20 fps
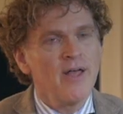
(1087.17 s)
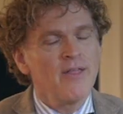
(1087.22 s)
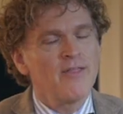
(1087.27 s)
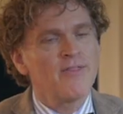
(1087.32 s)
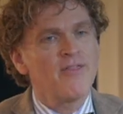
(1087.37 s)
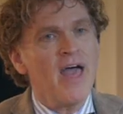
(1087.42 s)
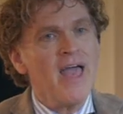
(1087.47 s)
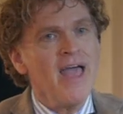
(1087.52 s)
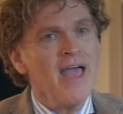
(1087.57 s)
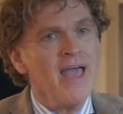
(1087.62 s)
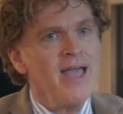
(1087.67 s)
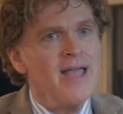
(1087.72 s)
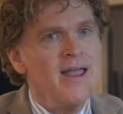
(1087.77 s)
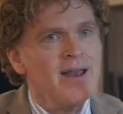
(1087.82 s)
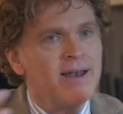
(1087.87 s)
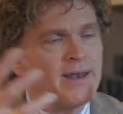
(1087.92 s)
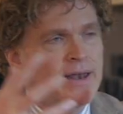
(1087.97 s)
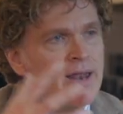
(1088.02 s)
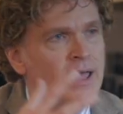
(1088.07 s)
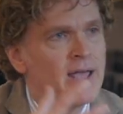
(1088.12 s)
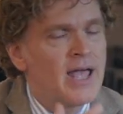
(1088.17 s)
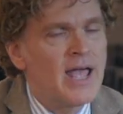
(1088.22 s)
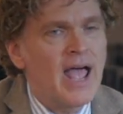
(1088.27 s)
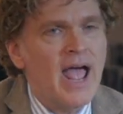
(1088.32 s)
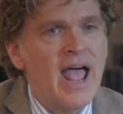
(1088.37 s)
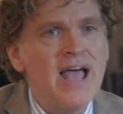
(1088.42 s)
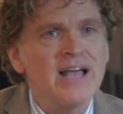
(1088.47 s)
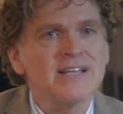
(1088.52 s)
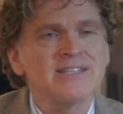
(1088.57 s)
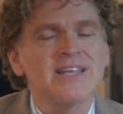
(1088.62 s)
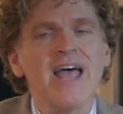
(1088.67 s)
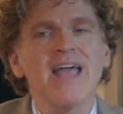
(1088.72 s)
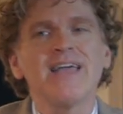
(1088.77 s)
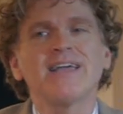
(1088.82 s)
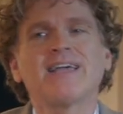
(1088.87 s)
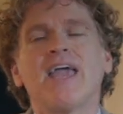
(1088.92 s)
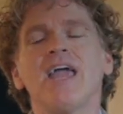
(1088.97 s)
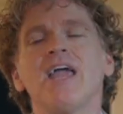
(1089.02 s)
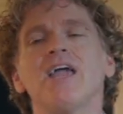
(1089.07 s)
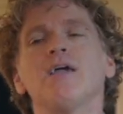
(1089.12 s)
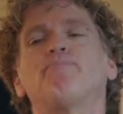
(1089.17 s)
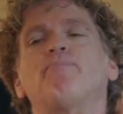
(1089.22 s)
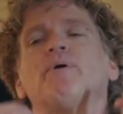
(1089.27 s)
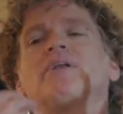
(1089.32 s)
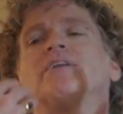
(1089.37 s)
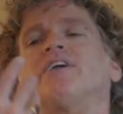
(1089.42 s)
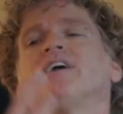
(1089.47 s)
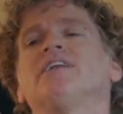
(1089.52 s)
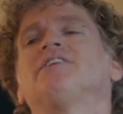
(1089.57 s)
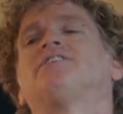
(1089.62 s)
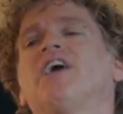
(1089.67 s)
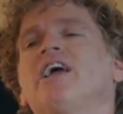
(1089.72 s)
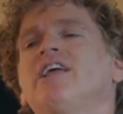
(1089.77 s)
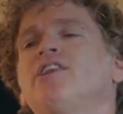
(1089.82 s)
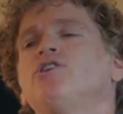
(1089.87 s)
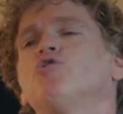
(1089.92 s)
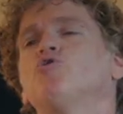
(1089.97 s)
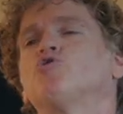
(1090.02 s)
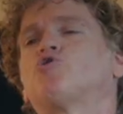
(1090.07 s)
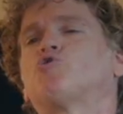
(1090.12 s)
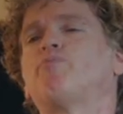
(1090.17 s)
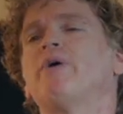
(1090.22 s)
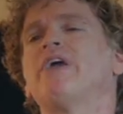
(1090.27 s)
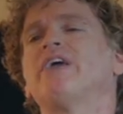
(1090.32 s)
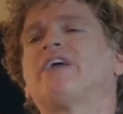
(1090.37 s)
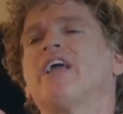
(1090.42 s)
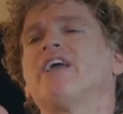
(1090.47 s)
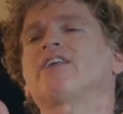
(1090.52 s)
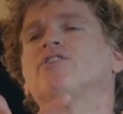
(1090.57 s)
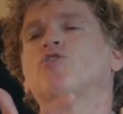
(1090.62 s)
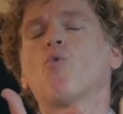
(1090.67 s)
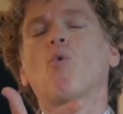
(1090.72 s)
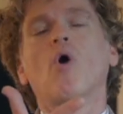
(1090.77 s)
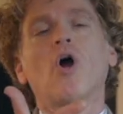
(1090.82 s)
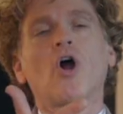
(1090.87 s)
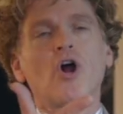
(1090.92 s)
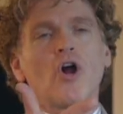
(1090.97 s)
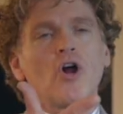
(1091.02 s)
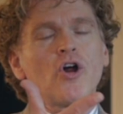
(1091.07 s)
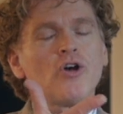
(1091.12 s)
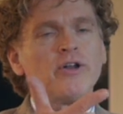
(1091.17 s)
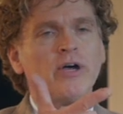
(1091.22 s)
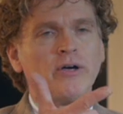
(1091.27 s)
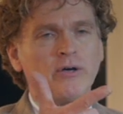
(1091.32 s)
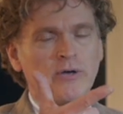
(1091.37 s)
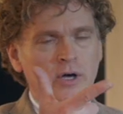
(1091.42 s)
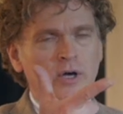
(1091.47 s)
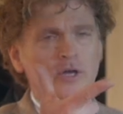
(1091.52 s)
Then, as I keep and continue speaking the word,